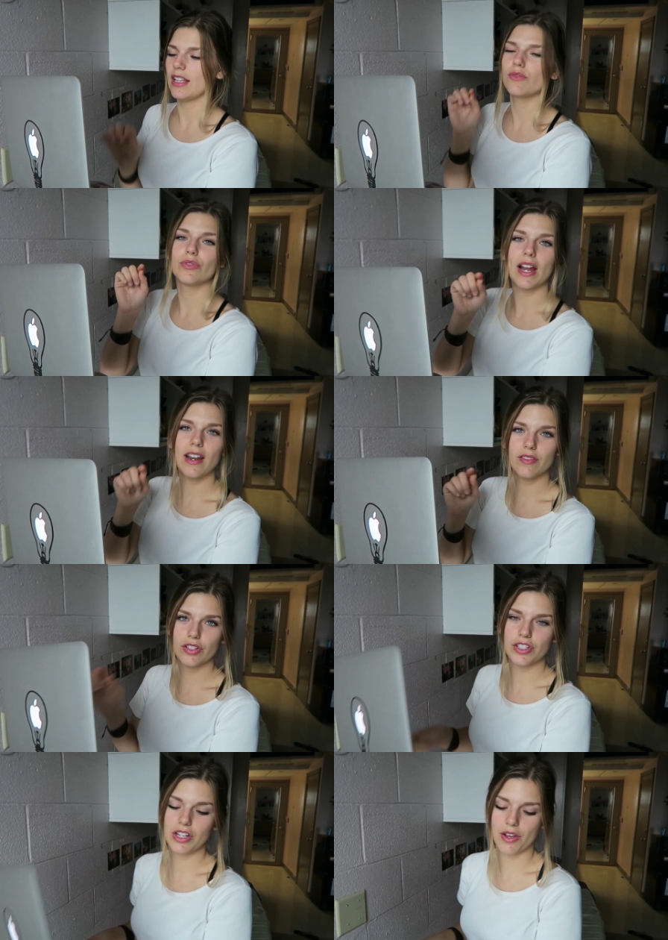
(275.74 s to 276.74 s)
That's right
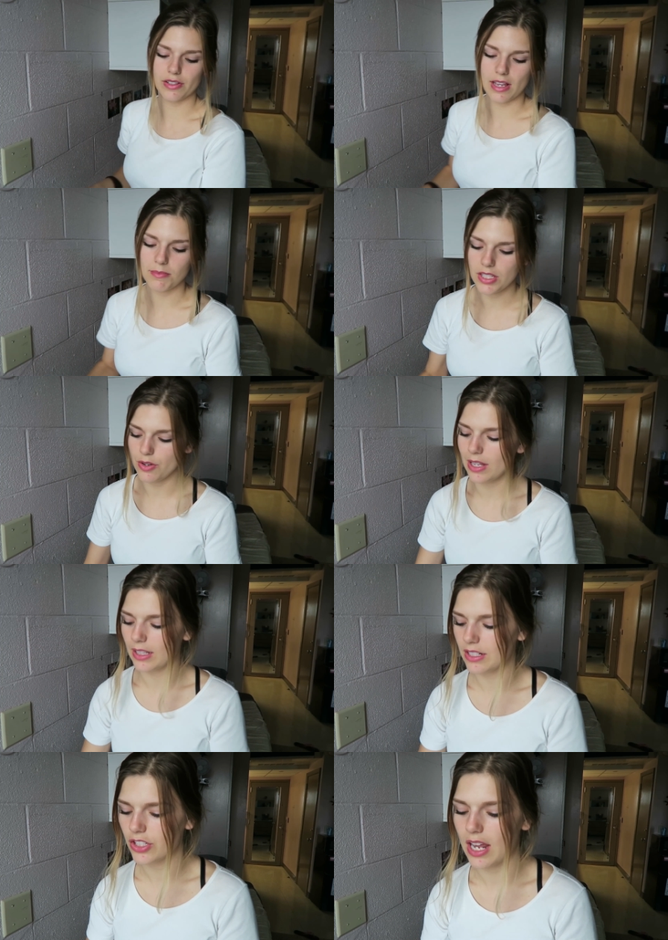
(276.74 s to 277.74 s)
after she goes up to you at
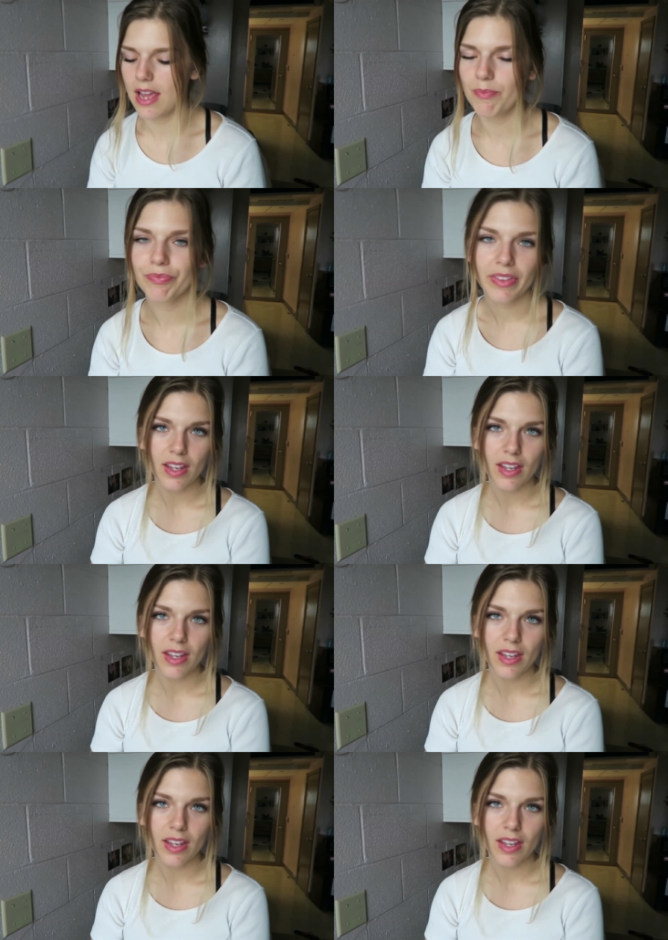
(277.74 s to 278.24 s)
lunchtime.